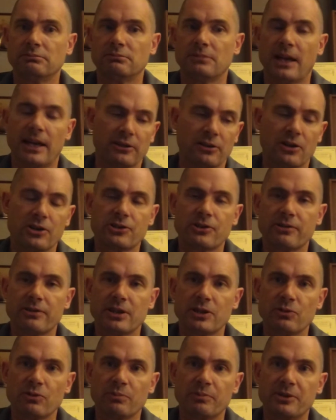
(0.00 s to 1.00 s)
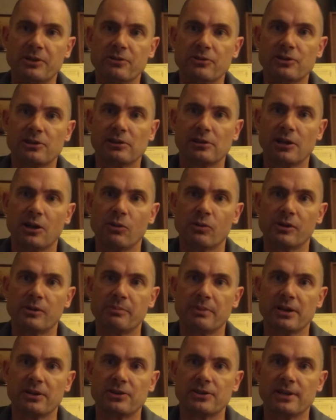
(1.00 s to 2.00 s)
and larger things will produce lower
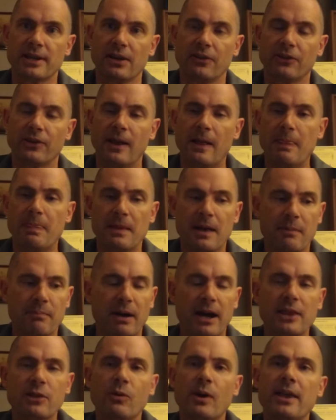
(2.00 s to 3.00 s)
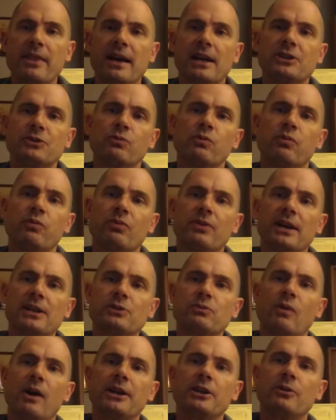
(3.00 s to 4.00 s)
pitch sounds. By the way,
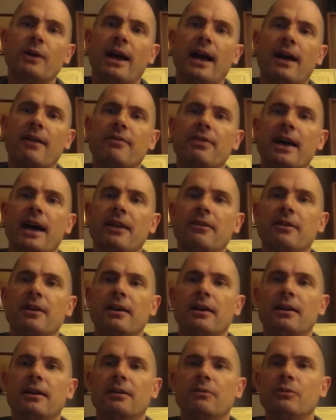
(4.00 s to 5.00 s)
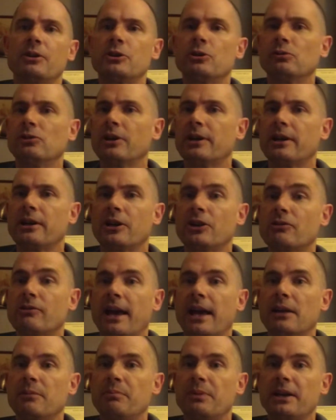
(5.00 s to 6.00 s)
that's why you have that, when you look at a
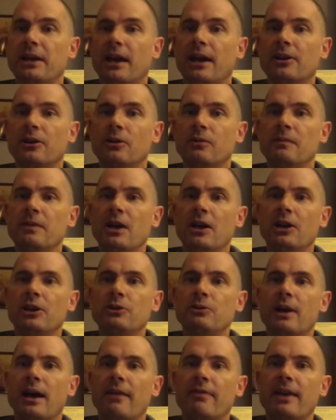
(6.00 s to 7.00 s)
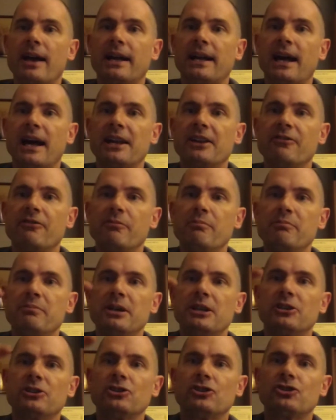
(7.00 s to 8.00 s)
grand piano, you have that kind of
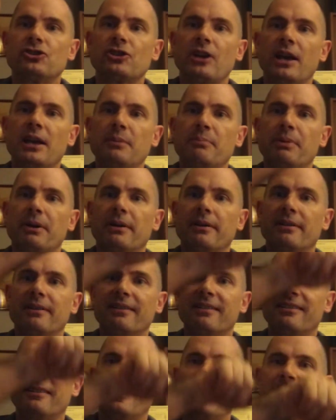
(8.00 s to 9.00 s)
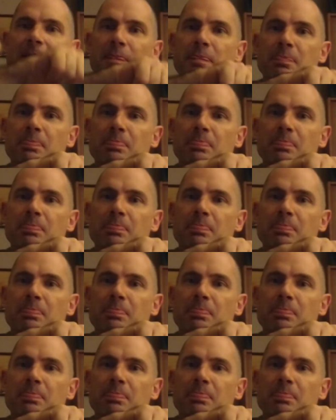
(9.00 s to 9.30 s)
mitten shape, right?